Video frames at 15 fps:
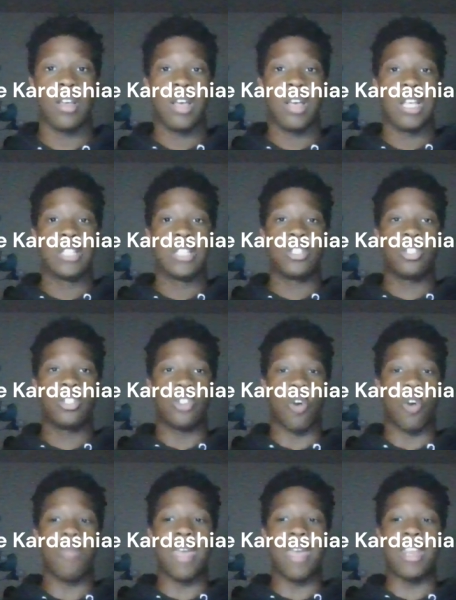
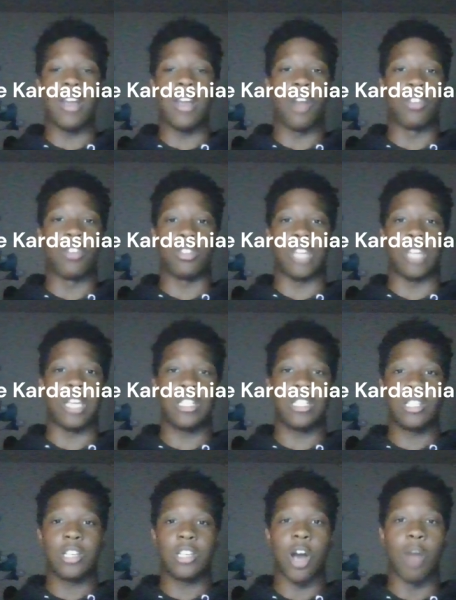So many other
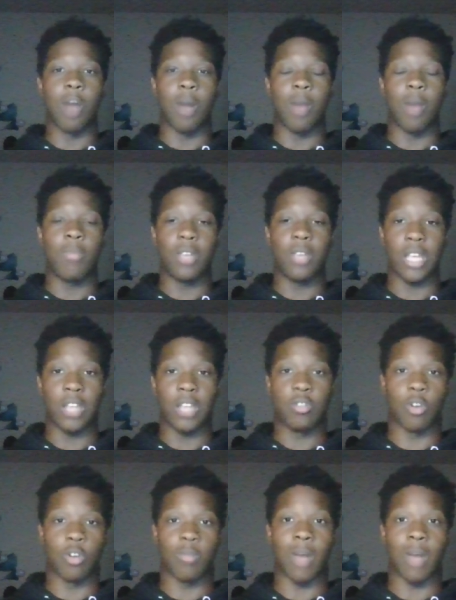things come up in
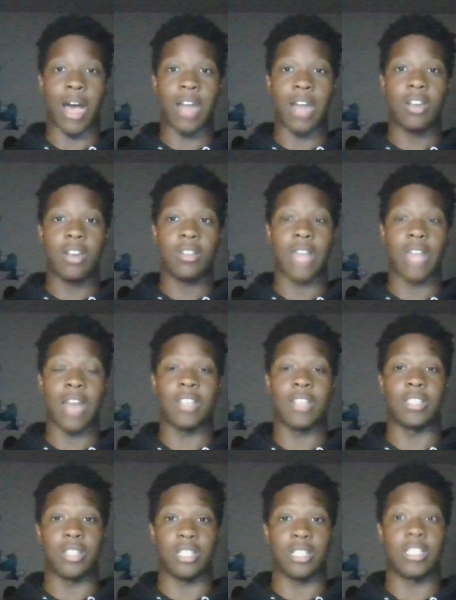your mind that
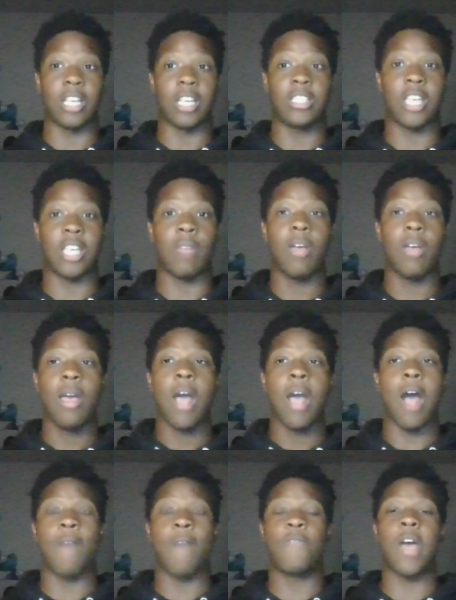isn't a sex tape.
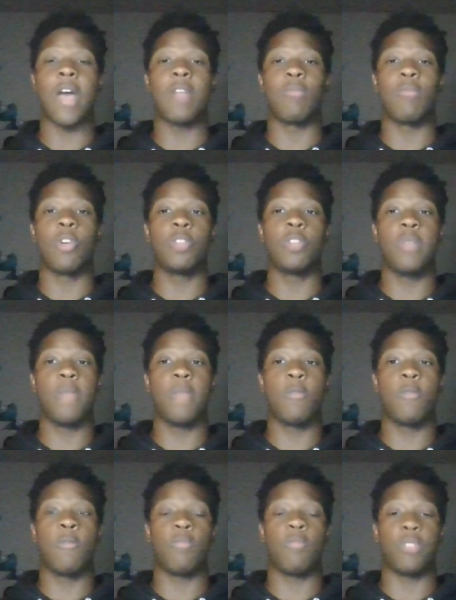In fact, most
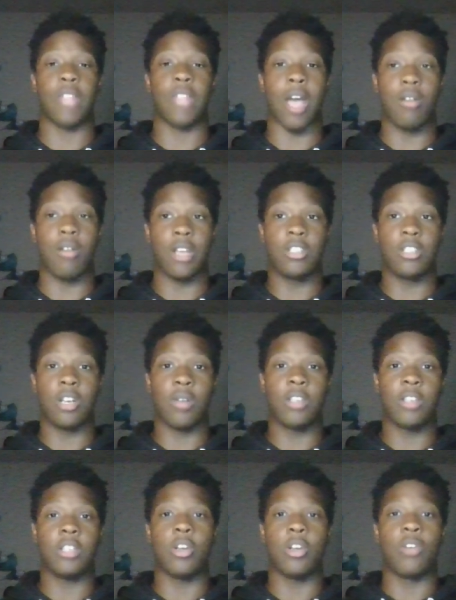people nowadays
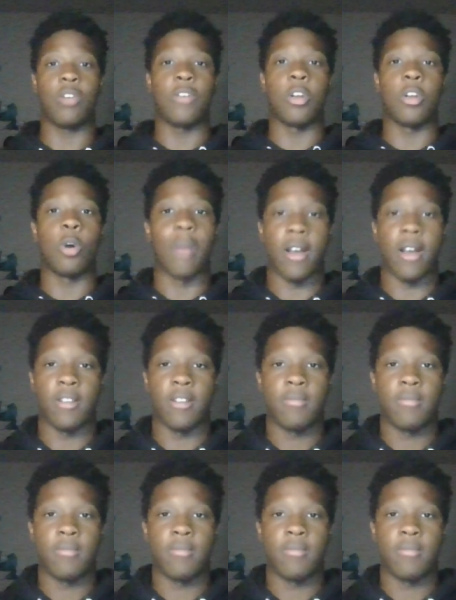generation don't even know about it.